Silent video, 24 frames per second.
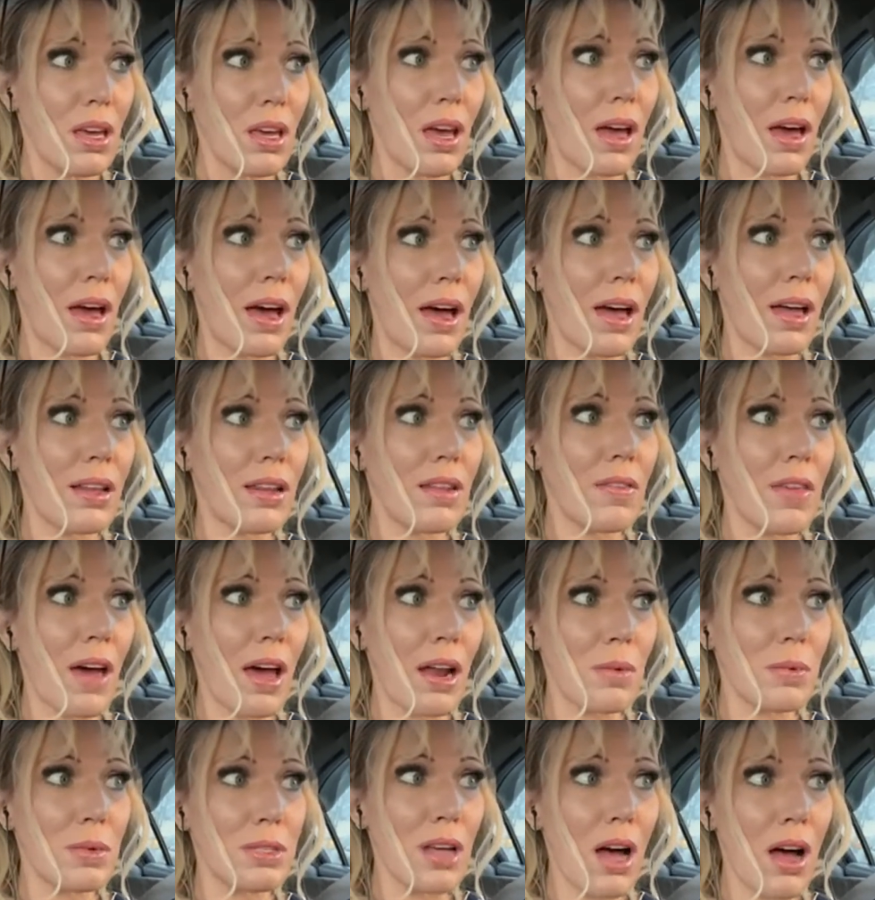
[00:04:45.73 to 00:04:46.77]
And that
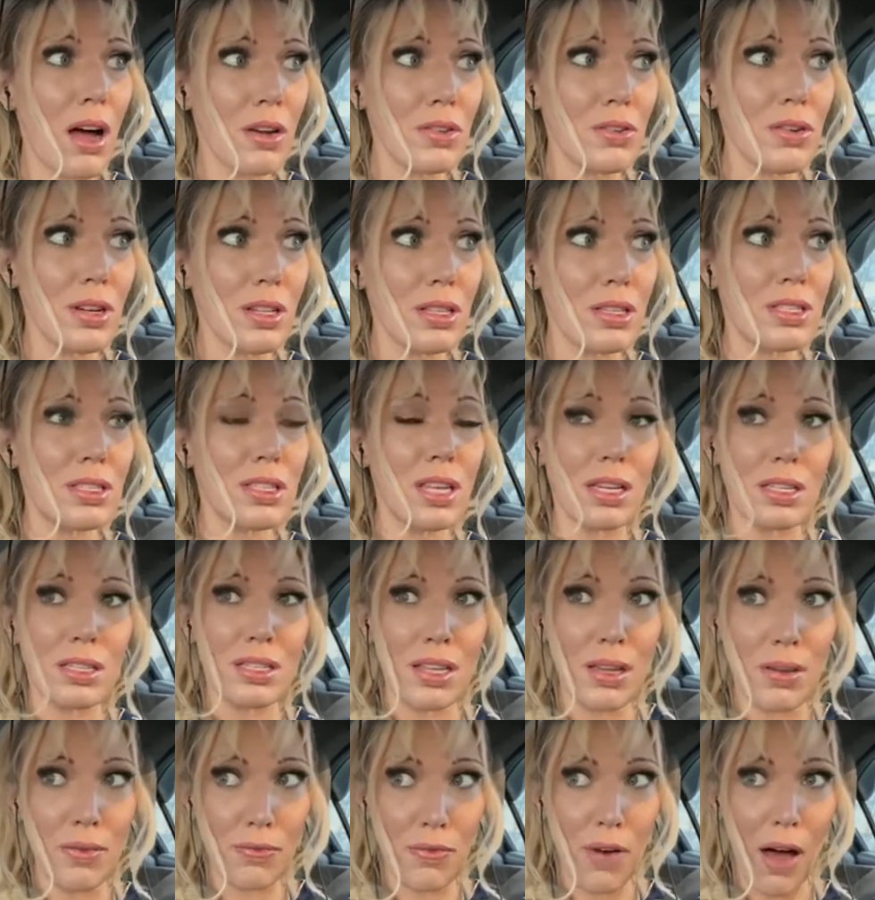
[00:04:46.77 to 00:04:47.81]
it was
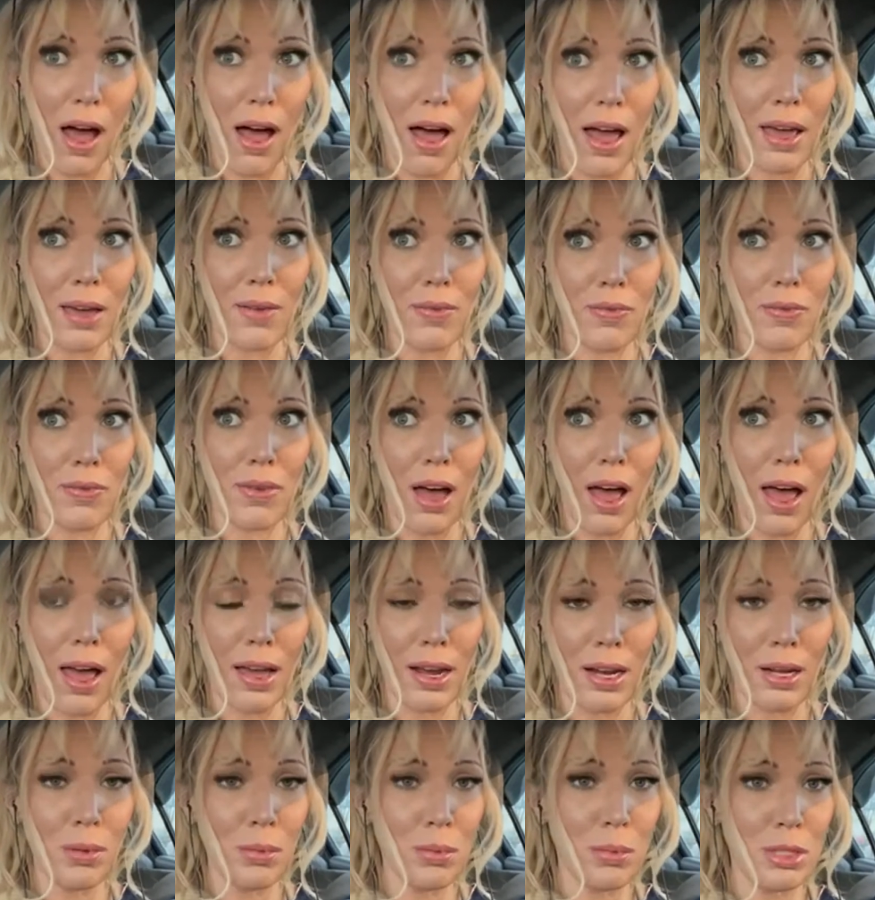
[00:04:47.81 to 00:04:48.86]
165
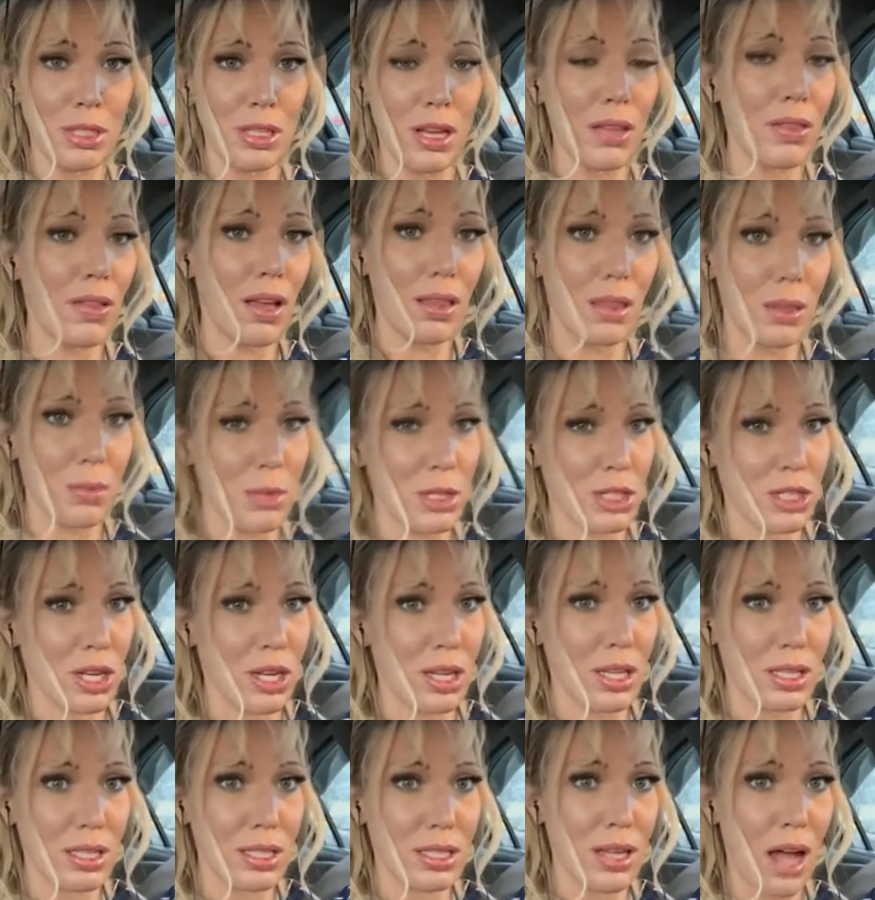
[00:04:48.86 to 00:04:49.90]
items, and then the
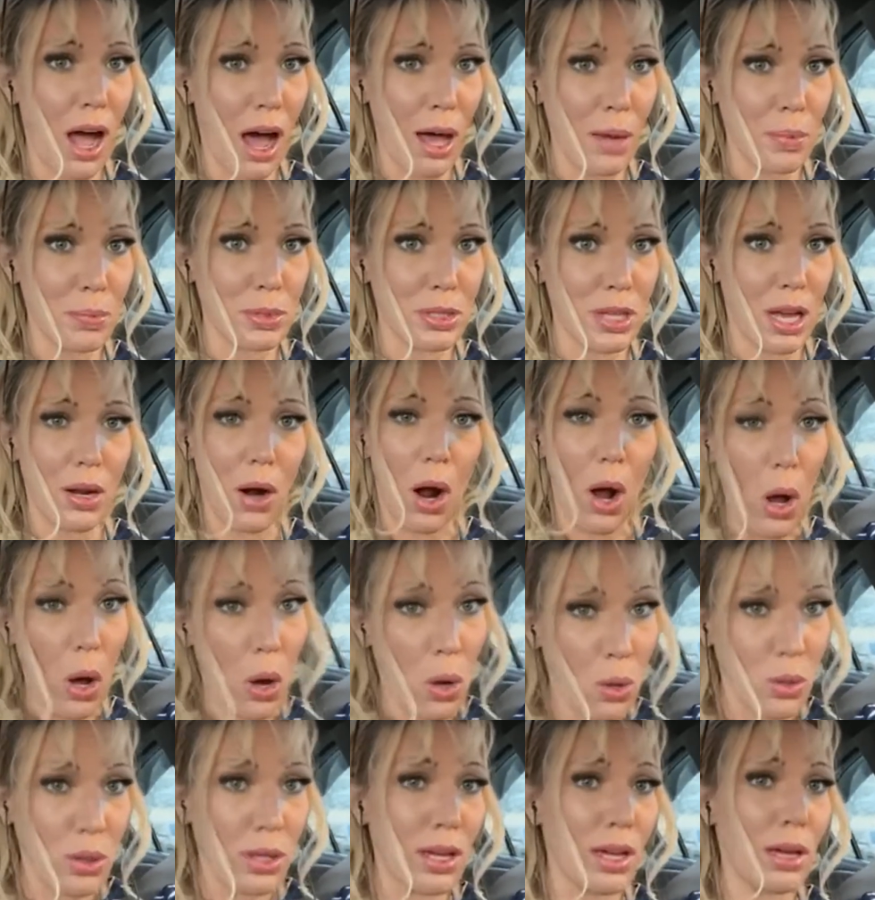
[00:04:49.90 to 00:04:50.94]
machine stops, and
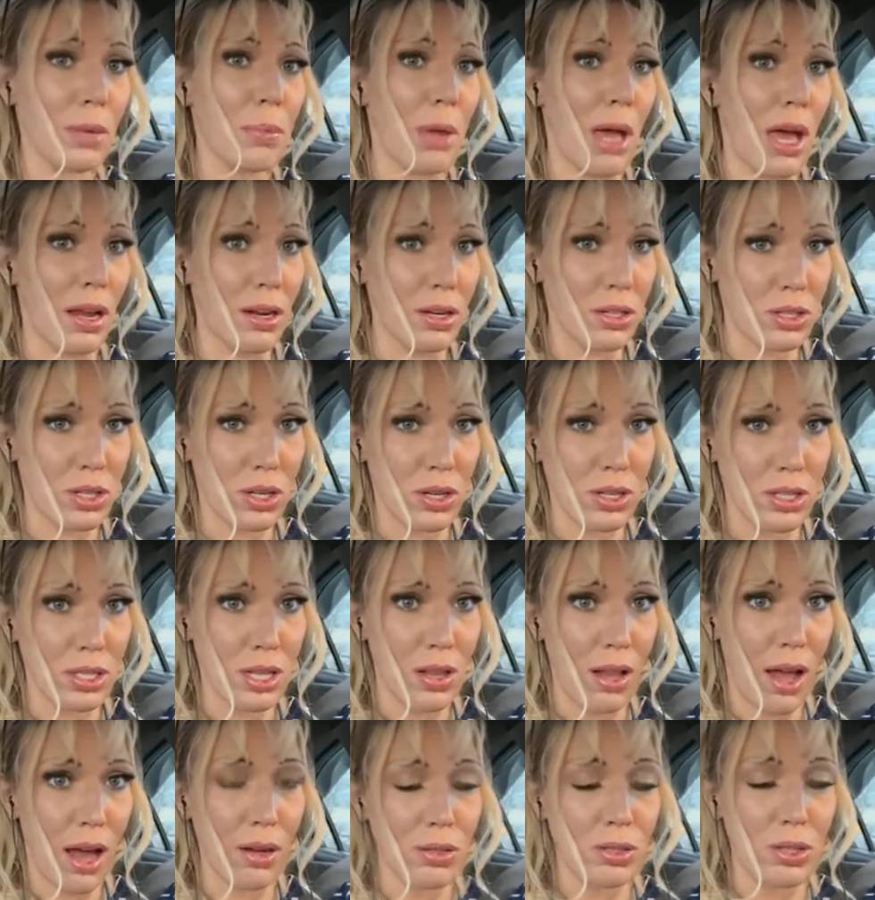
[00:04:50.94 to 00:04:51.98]
only a manager is
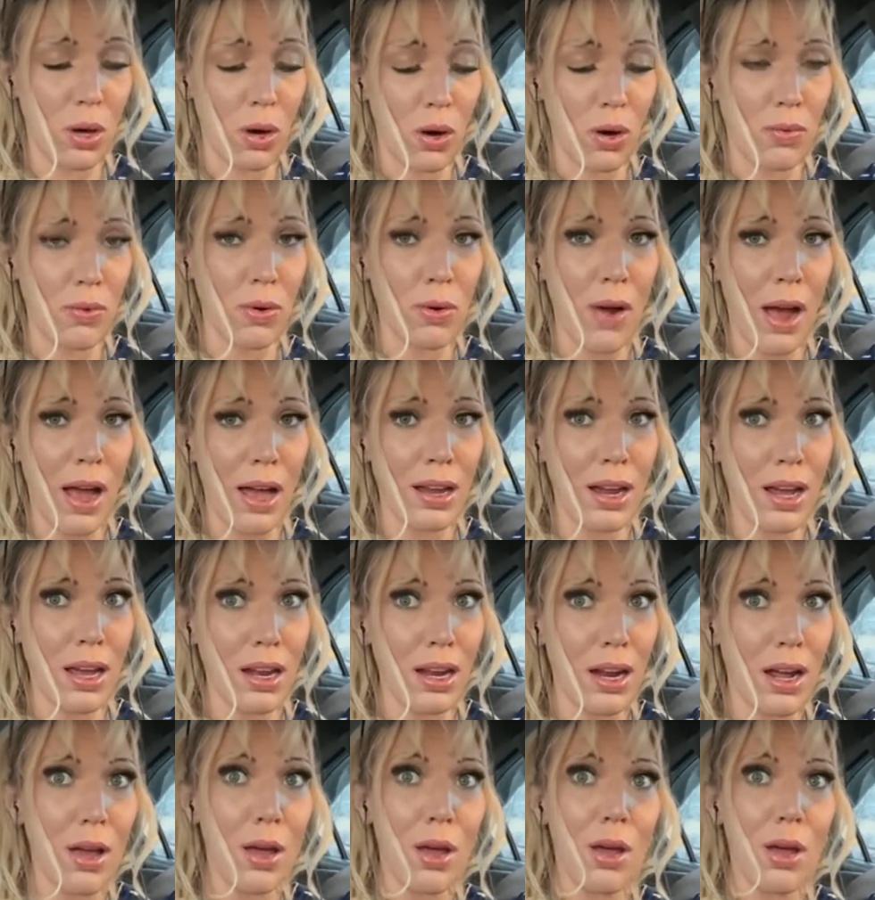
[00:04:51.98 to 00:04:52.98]
allowed to override it.